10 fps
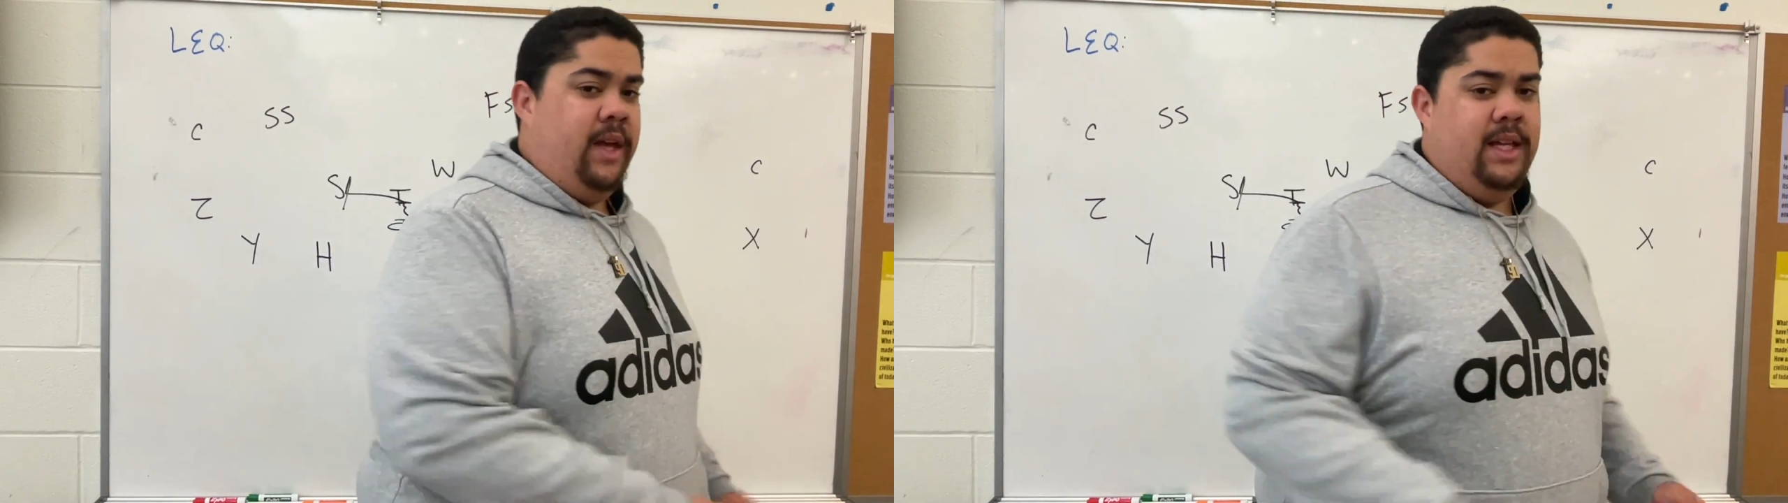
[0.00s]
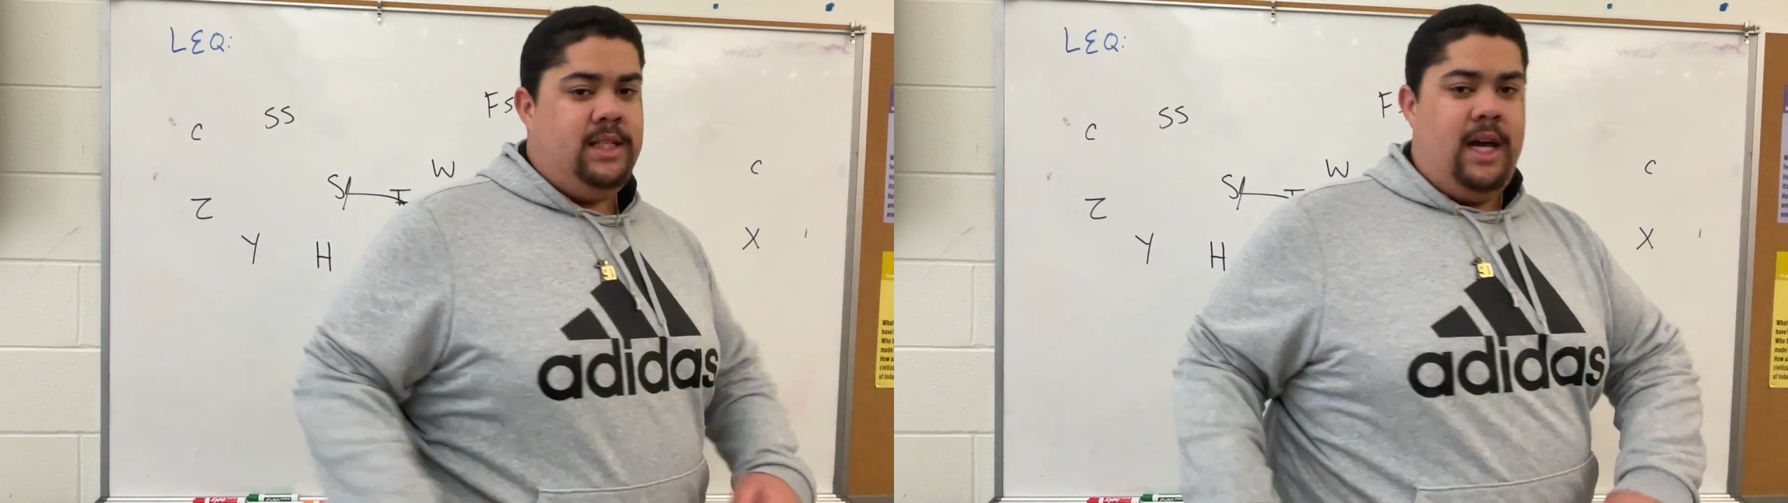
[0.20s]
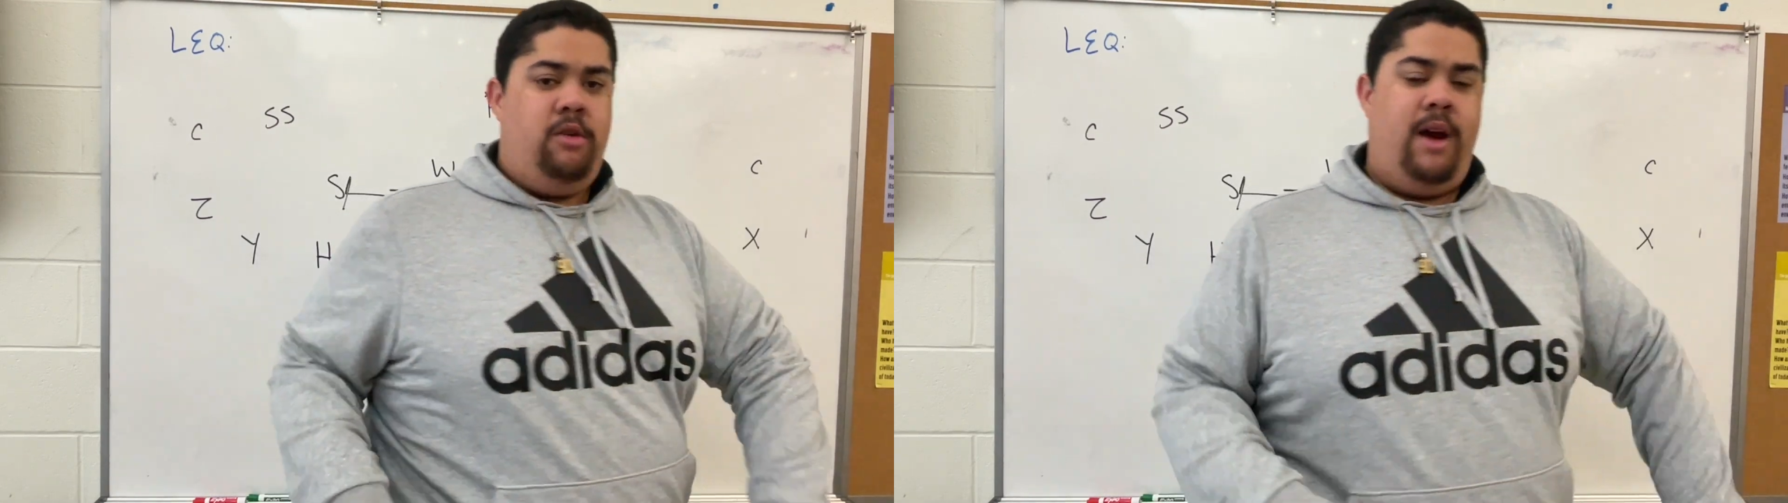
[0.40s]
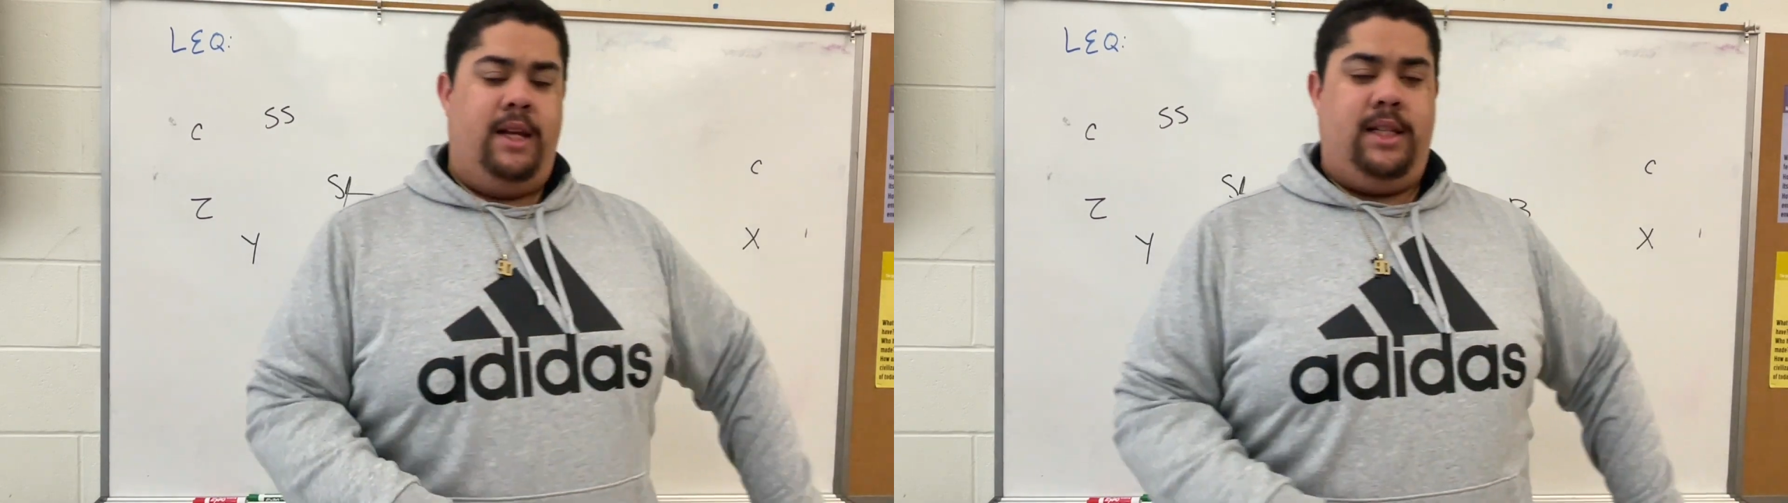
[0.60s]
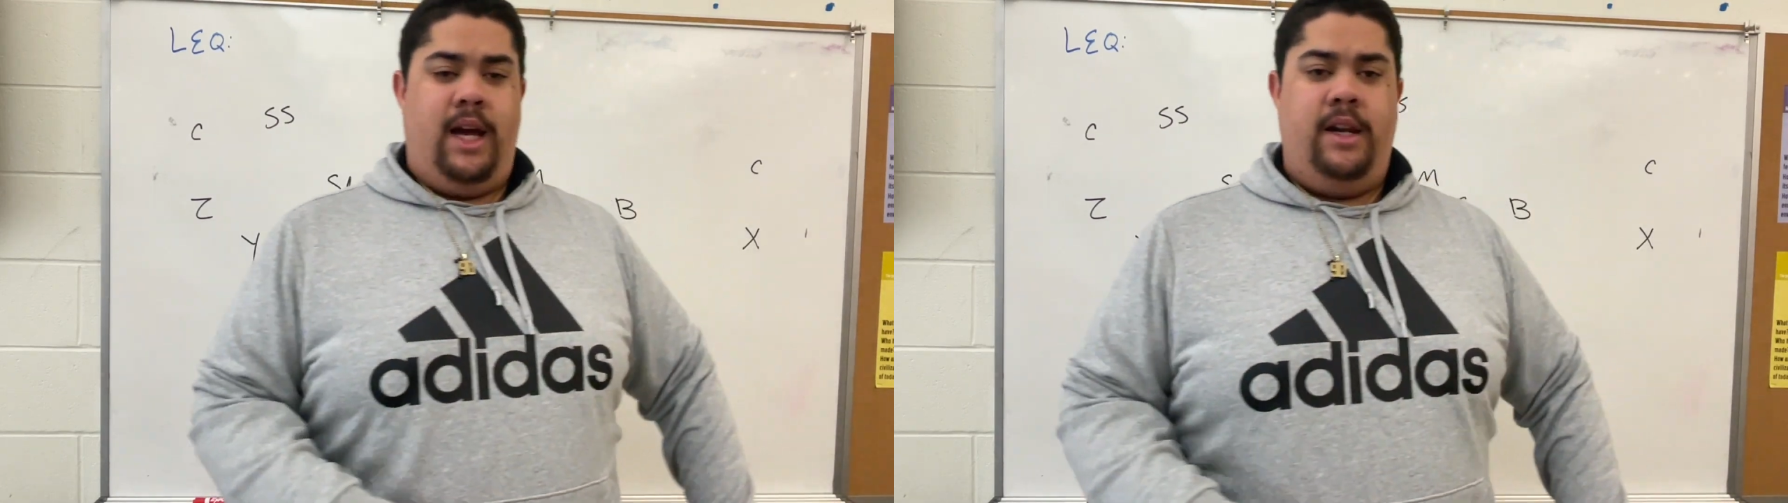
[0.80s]
inside or
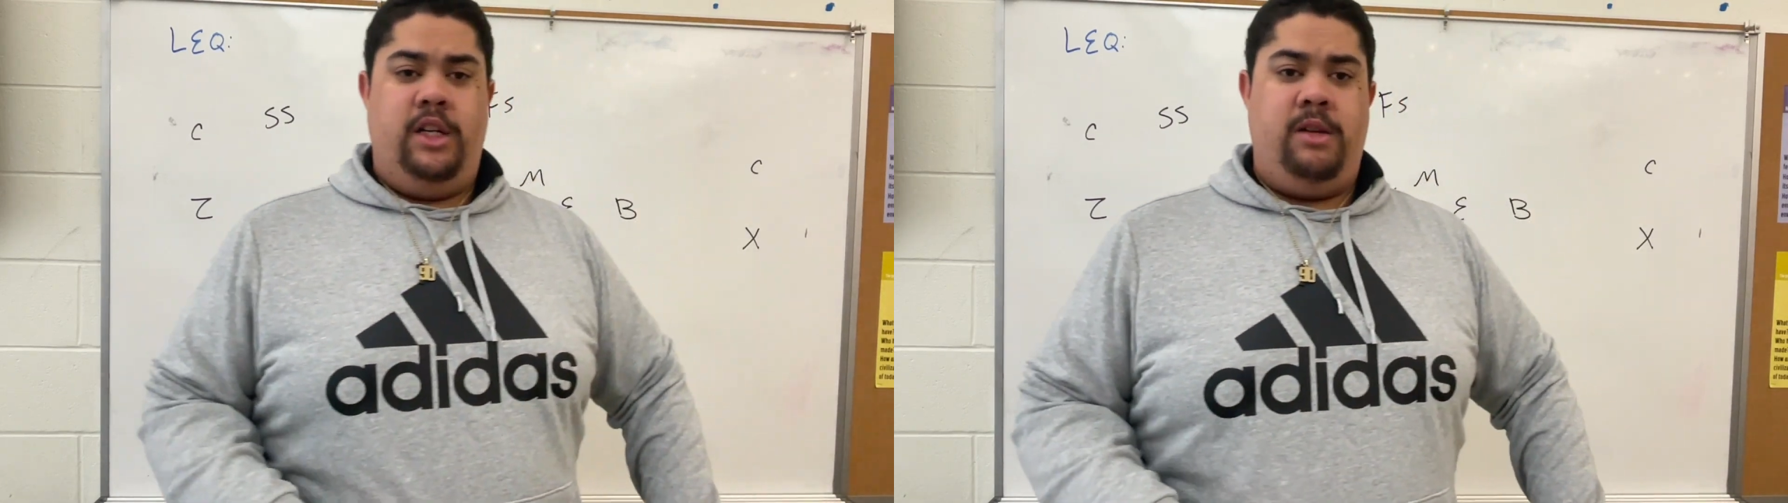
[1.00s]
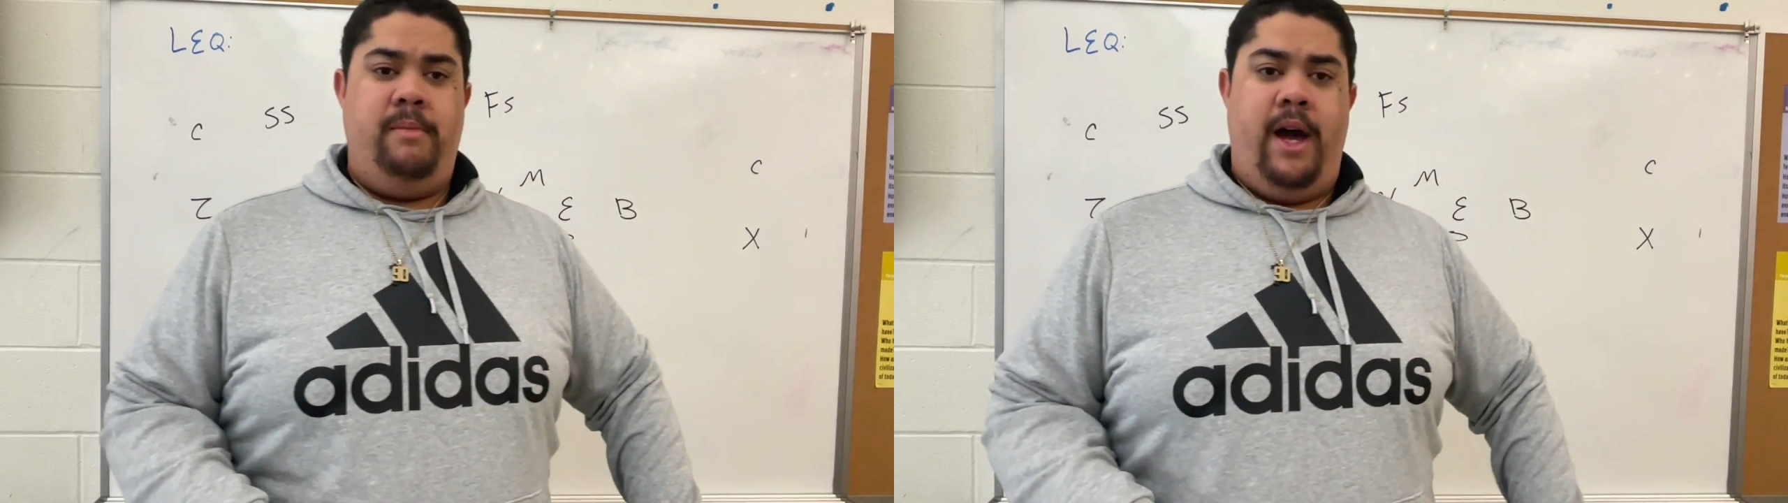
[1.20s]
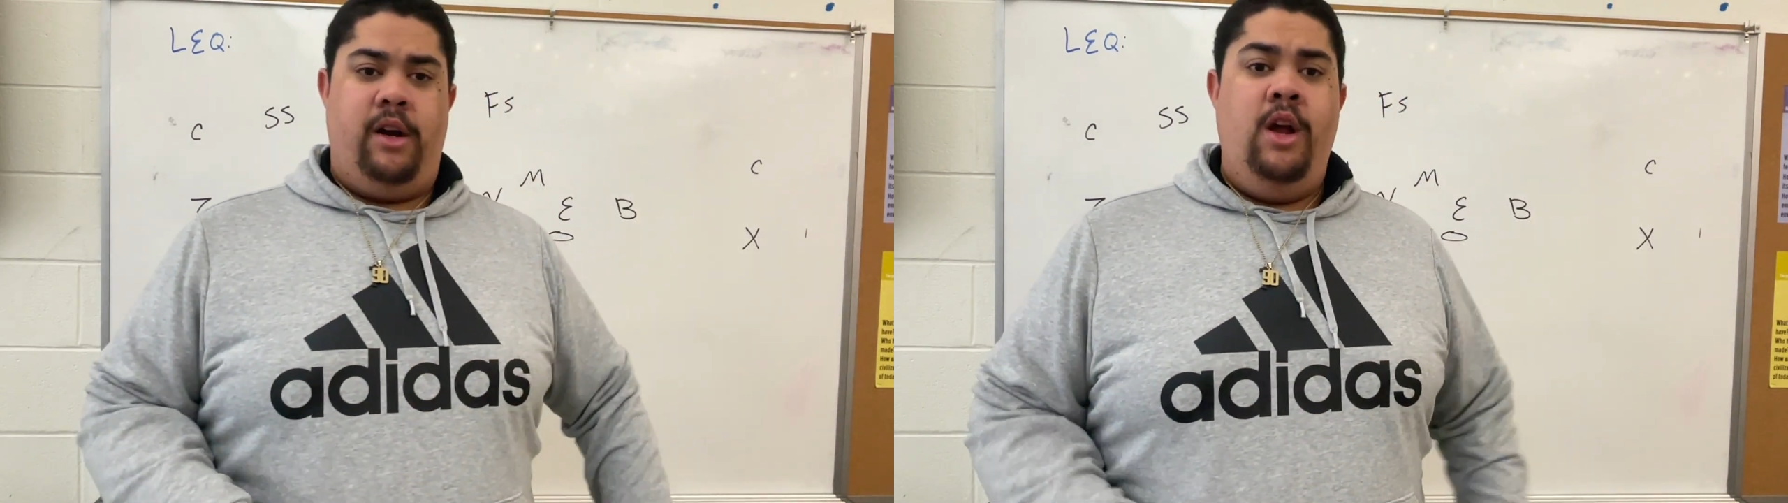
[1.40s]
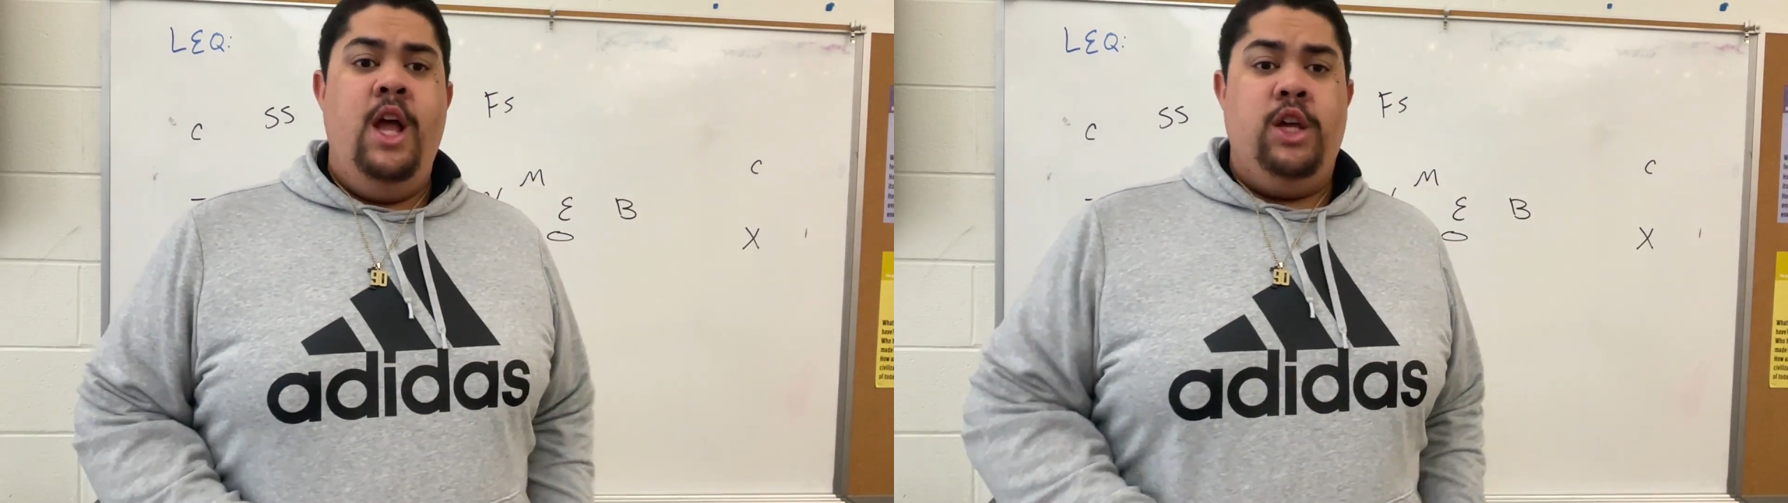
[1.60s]
outside, doesn't matter.